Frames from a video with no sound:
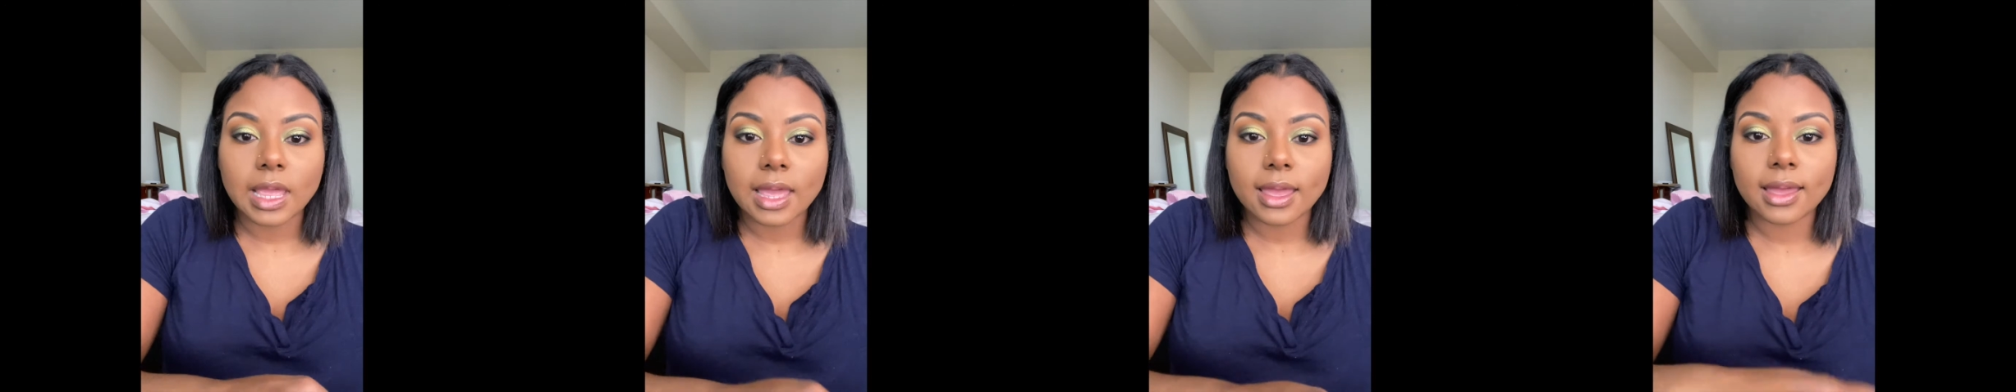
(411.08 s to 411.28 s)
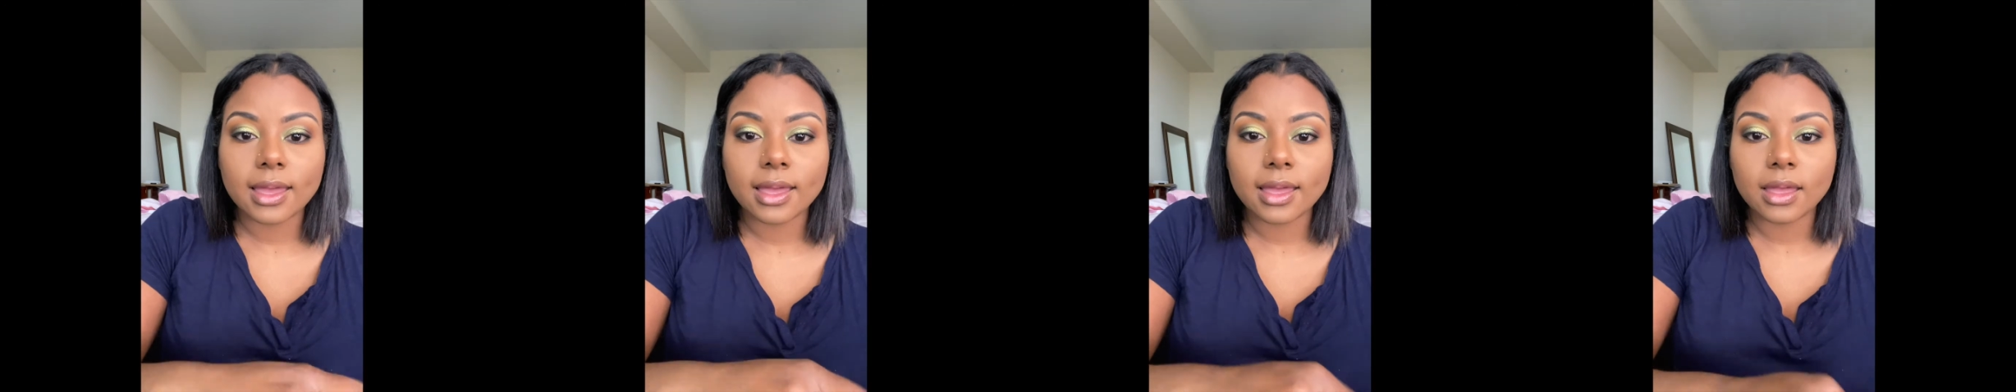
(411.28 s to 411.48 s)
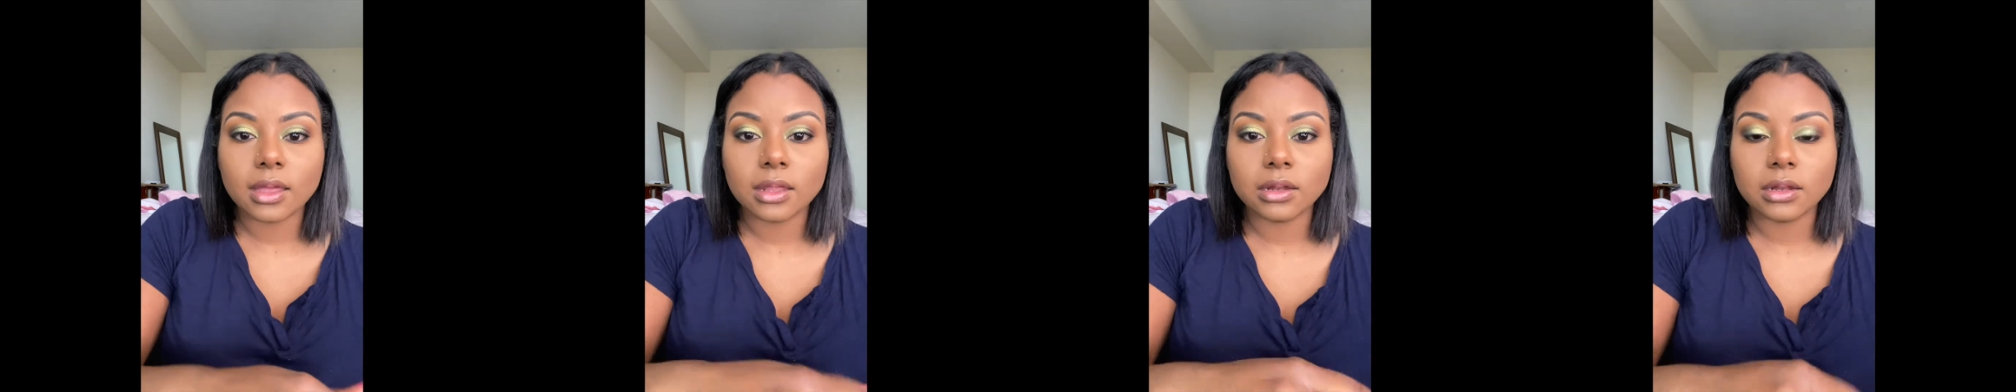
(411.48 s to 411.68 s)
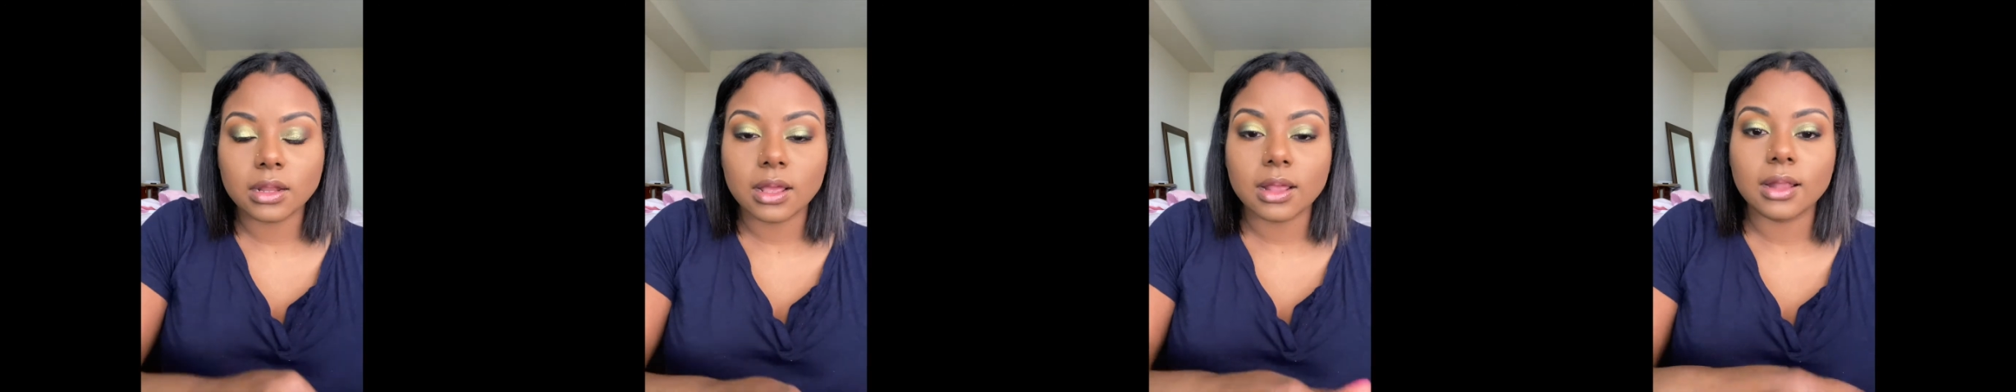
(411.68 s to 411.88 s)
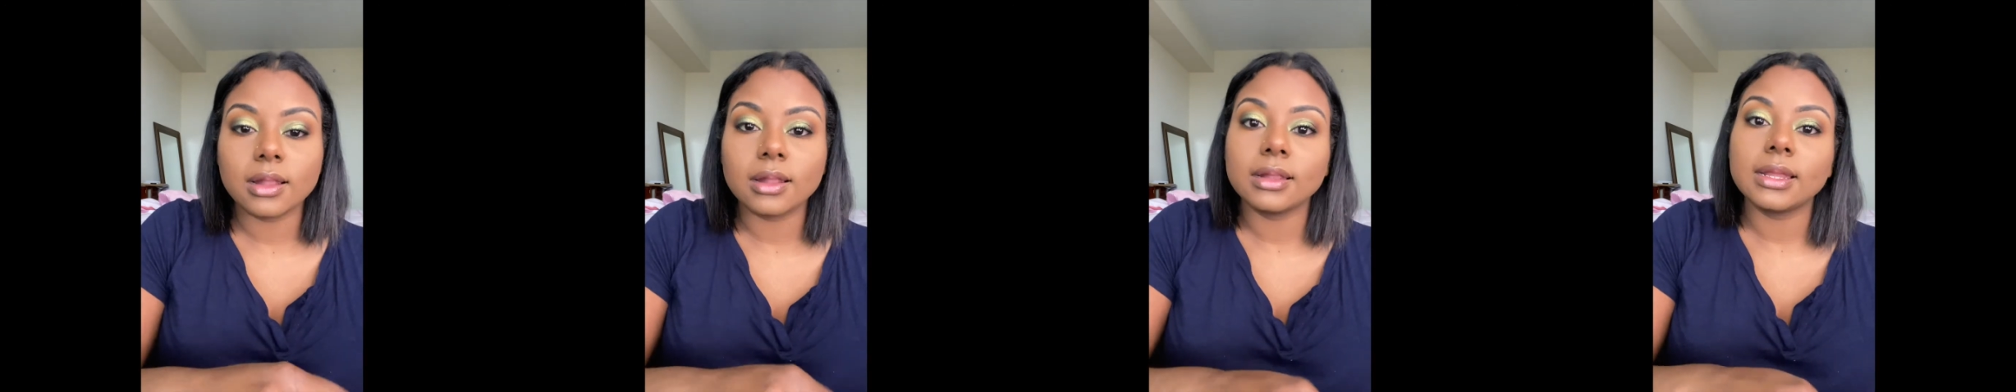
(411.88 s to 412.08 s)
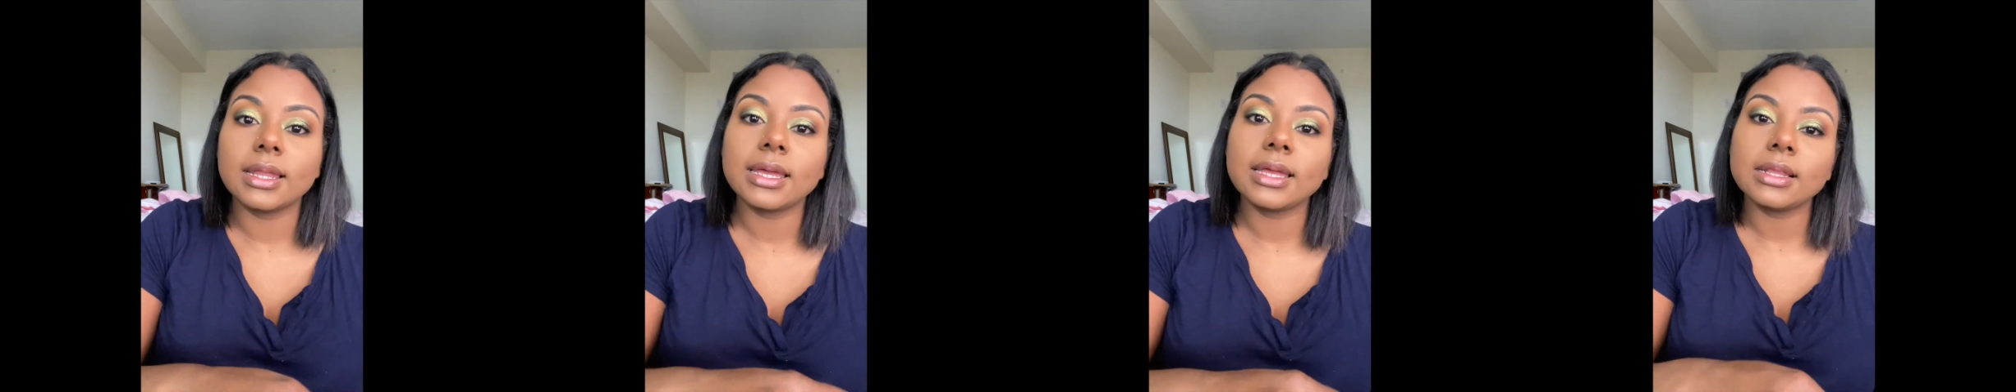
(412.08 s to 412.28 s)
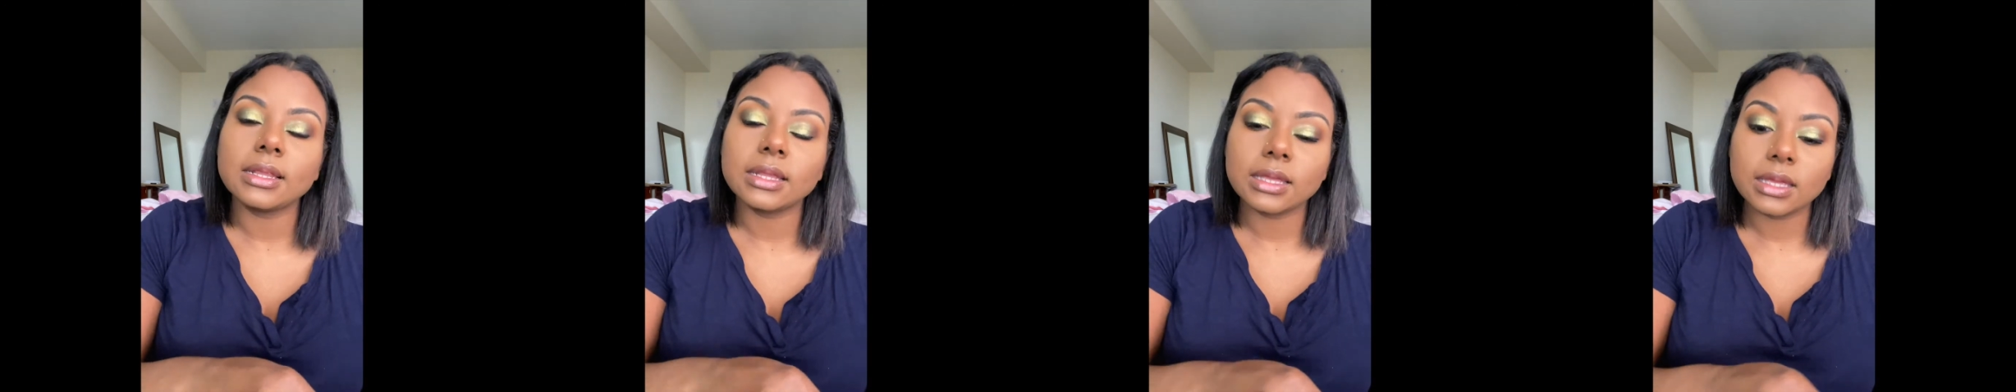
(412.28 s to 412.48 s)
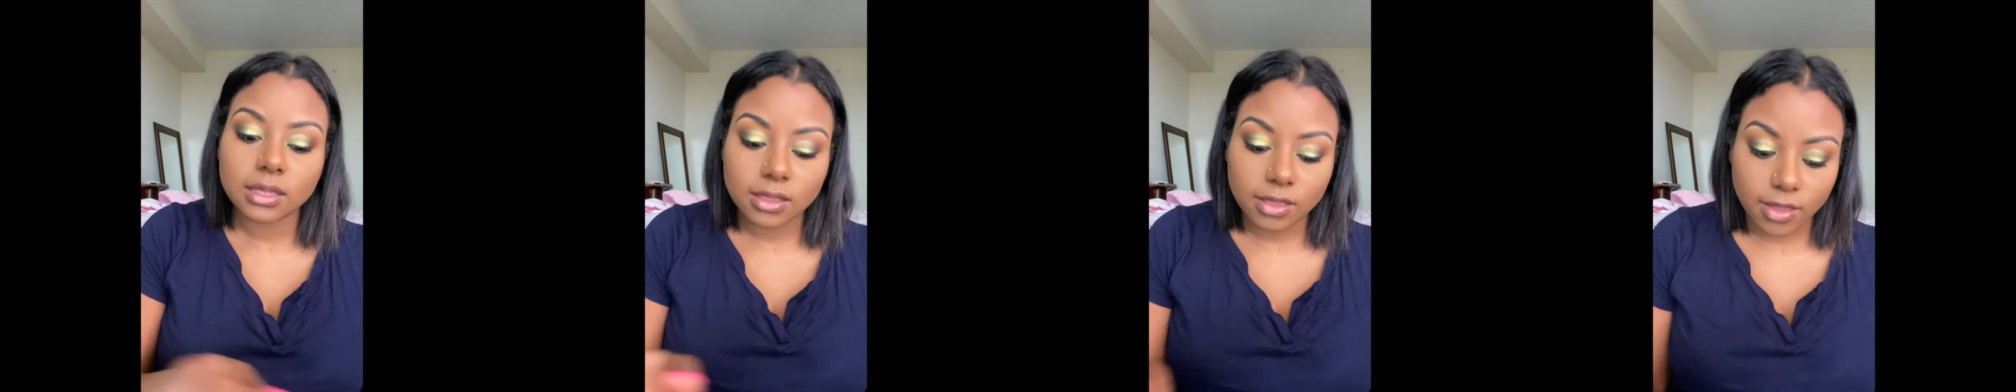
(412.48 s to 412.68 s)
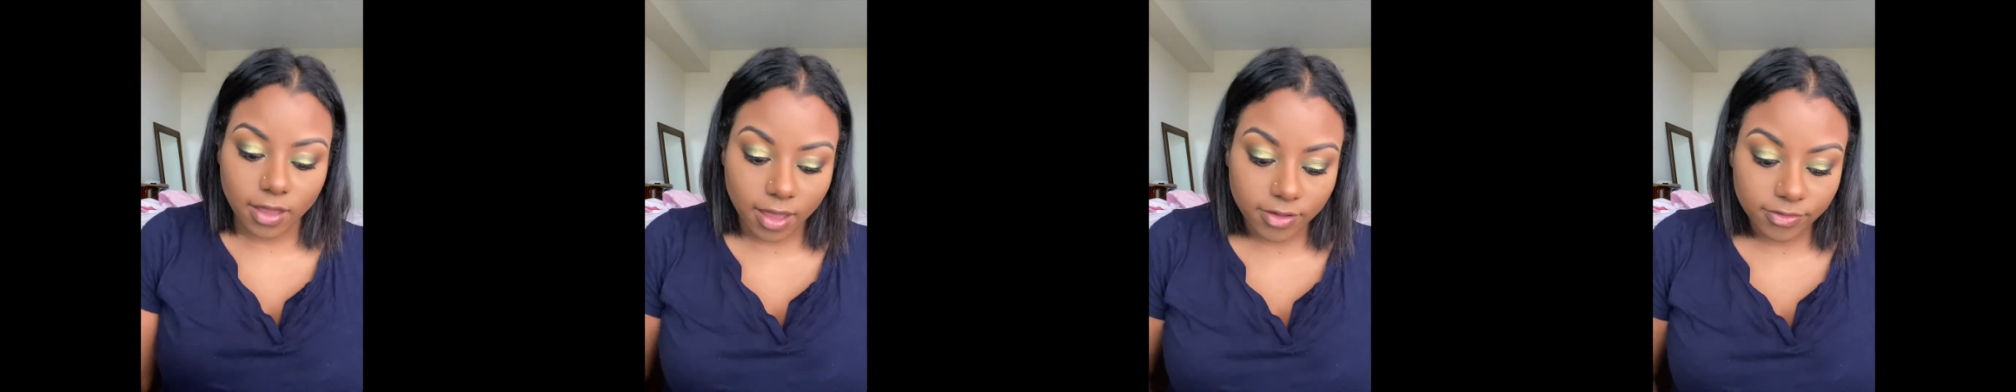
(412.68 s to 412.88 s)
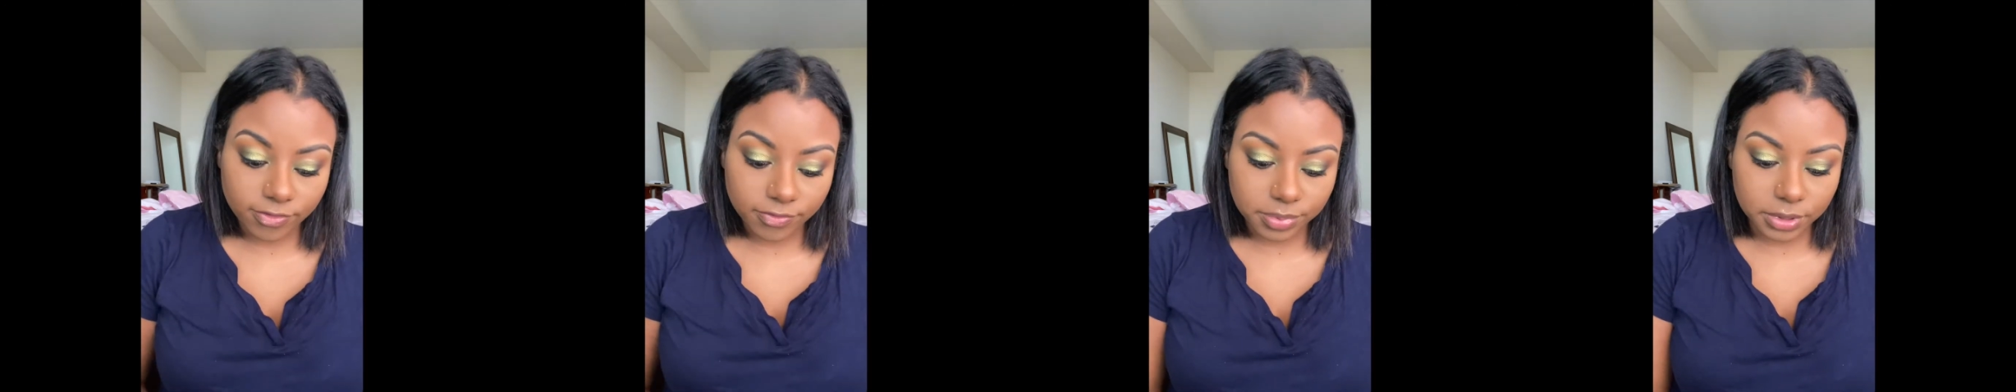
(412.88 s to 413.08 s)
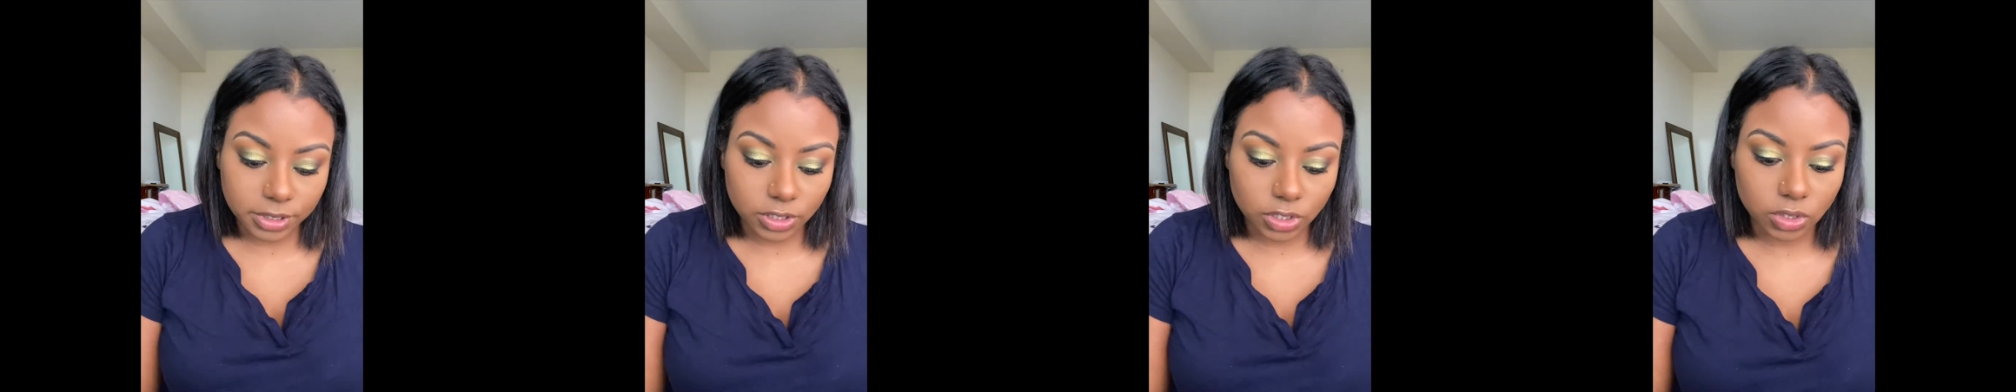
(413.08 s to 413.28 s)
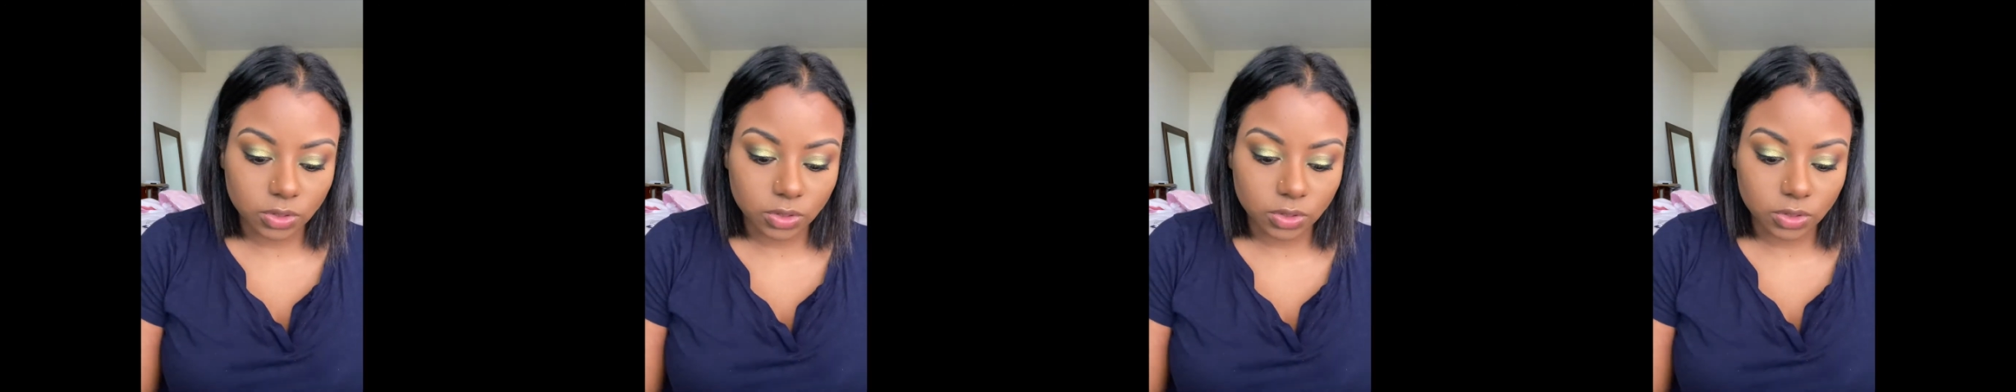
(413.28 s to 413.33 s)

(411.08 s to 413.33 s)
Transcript: And lately I've been